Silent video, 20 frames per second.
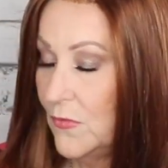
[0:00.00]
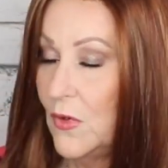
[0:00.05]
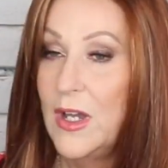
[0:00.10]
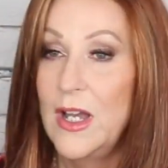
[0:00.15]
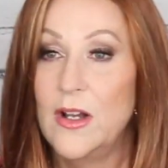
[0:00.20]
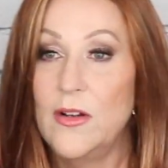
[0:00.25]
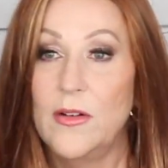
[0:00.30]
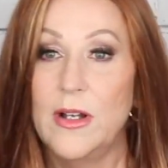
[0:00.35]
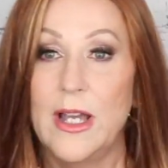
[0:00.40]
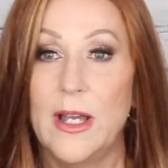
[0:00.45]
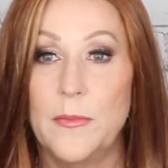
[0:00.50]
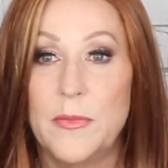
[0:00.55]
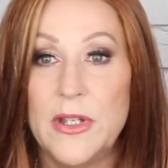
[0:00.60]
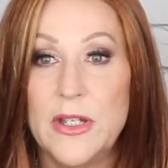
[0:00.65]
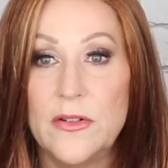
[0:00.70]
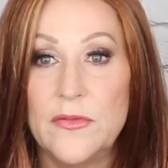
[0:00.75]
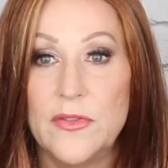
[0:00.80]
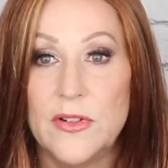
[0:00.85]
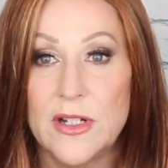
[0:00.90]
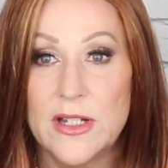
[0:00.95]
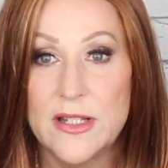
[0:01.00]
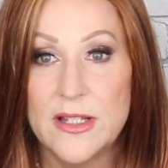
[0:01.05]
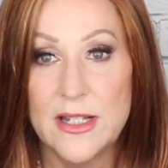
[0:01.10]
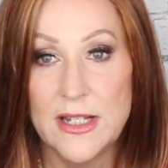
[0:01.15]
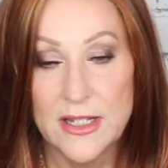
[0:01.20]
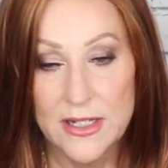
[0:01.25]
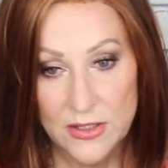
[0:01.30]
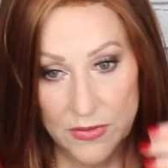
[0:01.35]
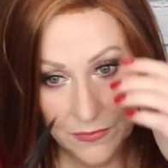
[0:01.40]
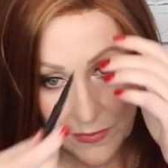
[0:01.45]
Wow, how beautiful is
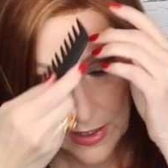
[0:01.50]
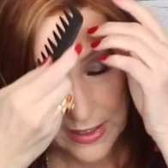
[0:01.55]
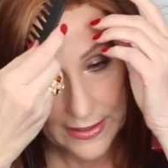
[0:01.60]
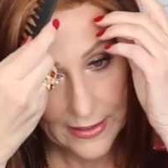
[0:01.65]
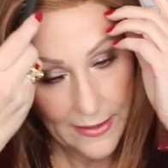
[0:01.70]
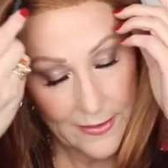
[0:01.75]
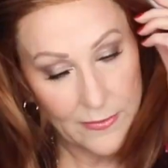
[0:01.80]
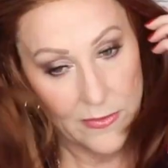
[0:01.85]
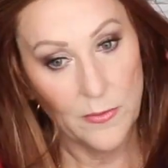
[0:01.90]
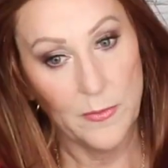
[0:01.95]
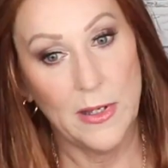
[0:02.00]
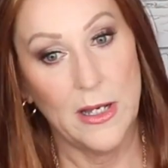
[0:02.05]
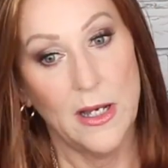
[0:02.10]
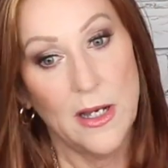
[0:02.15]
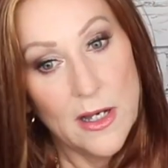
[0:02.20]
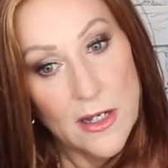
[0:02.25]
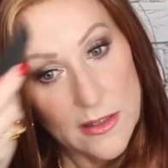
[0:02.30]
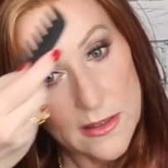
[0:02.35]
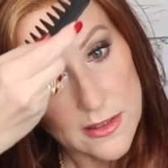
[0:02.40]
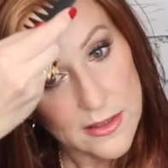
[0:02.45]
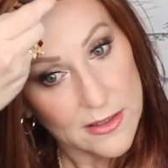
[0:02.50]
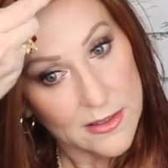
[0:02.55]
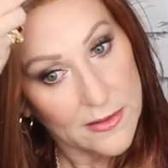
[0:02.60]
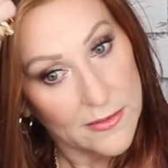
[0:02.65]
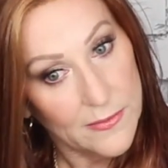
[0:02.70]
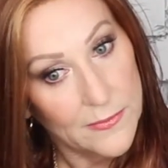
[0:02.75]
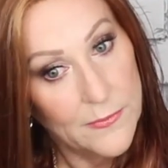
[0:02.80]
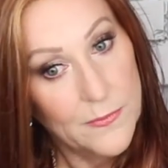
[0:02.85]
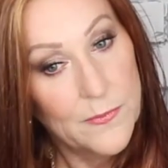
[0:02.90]
this? Right out of the box.